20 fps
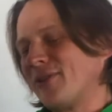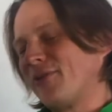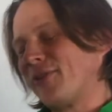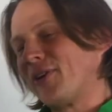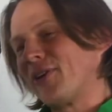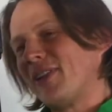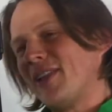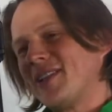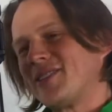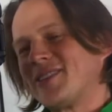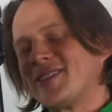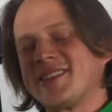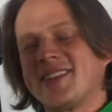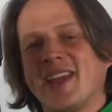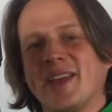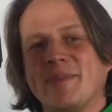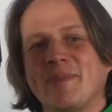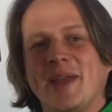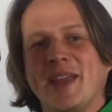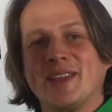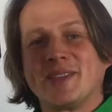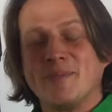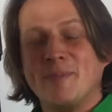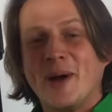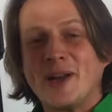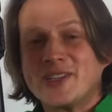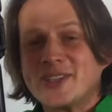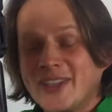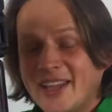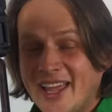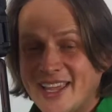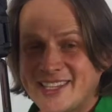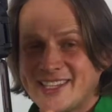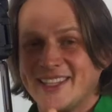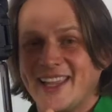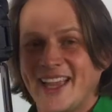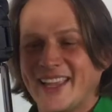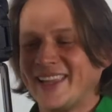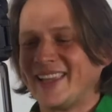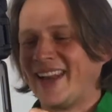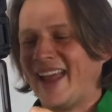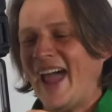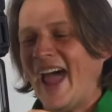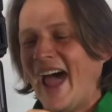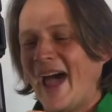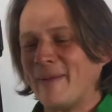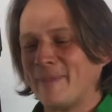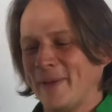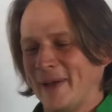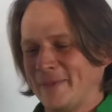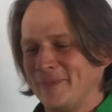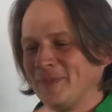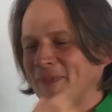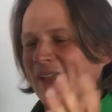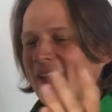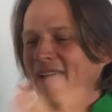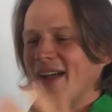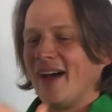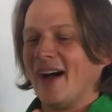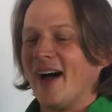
So for klutzes like me, it's much less likely to happen.